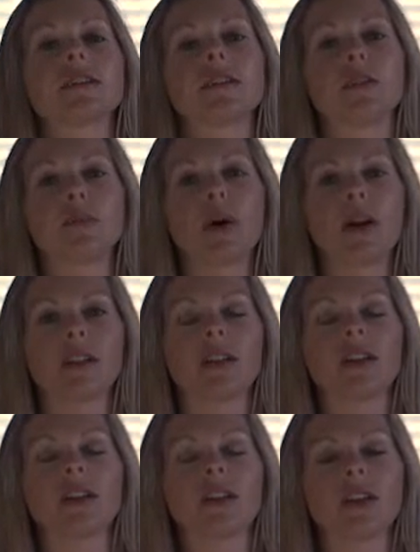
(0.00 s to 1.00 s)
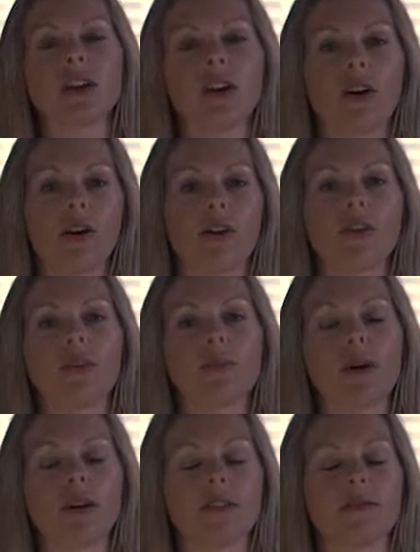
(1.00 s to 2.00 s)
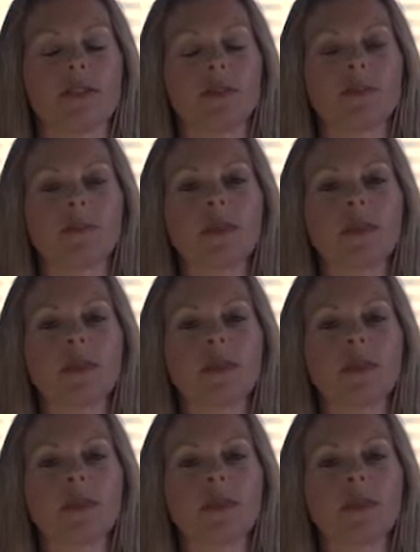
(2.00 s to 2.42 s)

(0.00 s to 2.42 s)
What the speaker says: to Paula and Karl Bonhoeffer.